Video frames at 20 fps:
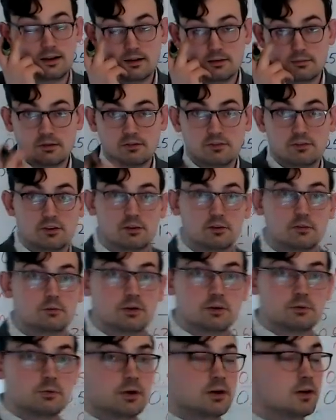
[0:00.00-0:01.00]
If you're a
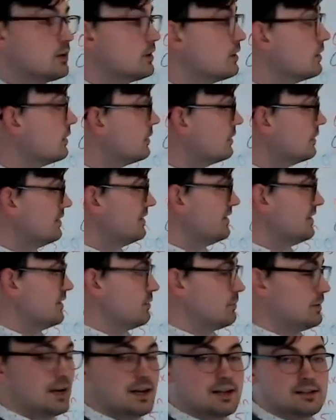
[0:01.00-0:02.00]
woodworker,
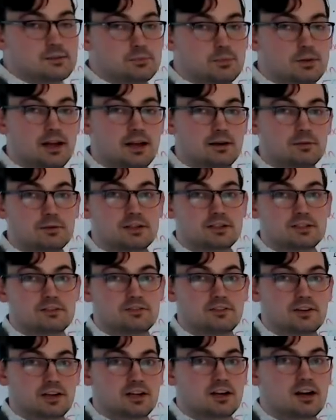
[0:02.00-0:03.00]
3/8 plywood is a
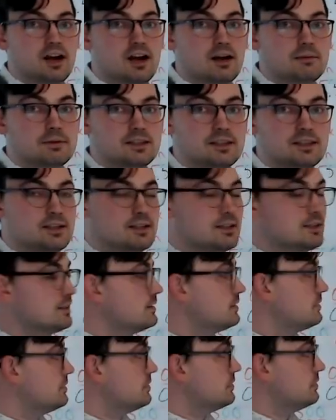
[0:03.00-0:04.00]
very common
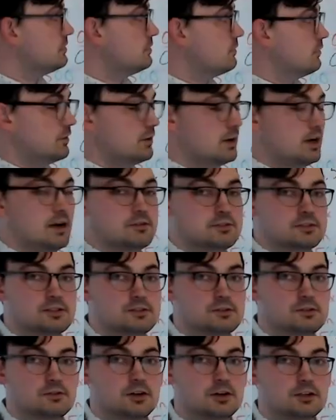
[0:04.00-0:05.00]
thickness used for house
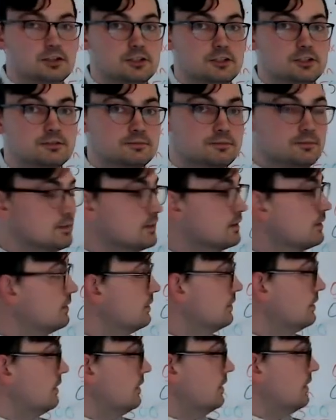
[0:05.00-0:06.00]
construction.
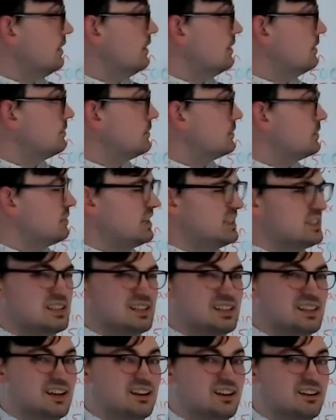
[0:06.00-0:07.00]
So I see
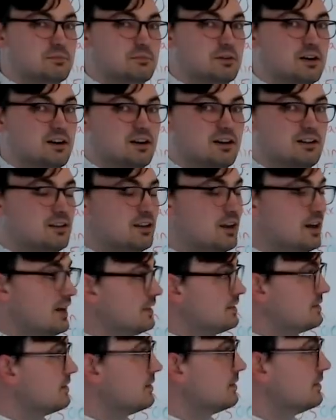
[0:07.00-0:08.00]
that a
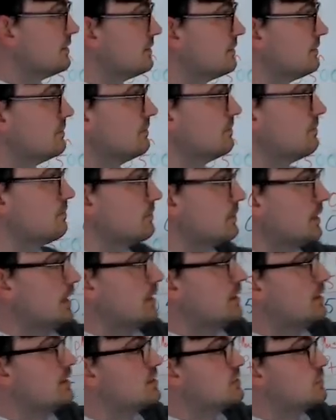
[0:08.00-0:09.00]
lot. And
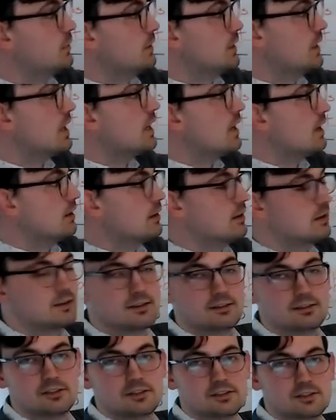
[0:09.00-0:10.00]
this one here
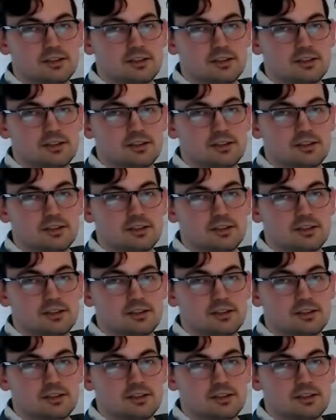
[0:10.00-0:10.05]
looks a